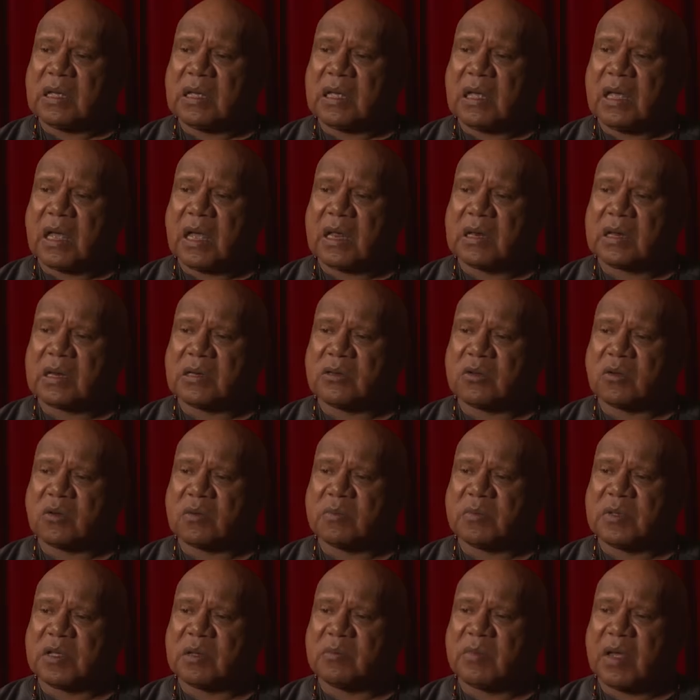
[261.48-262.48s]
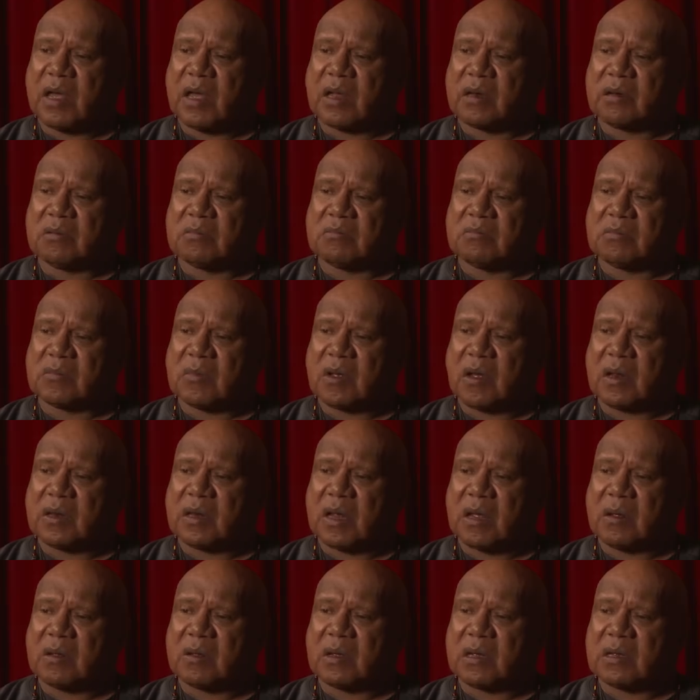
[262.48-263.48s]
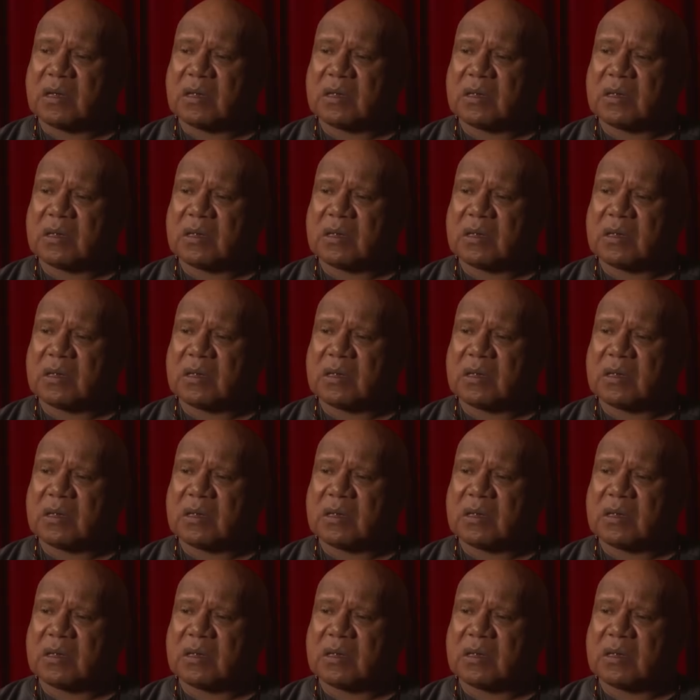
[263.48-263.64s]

And it took me about, I don't know,